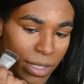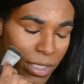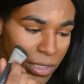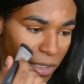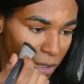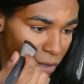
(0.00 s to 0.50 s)

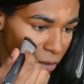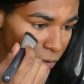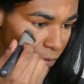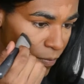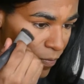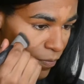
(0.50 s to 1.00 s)
concealer.
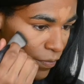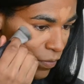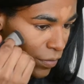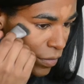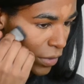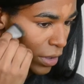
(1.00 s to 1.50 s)

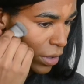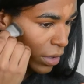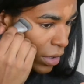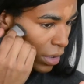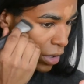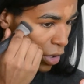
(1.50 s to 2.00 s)

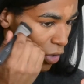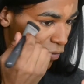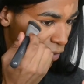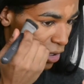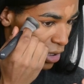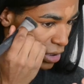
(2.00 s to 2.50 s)

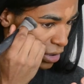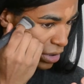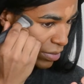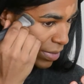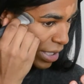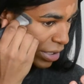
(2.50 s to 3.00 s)
Hopefully this looks
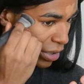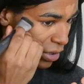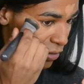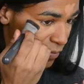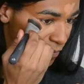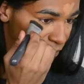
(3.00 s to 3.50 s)
better.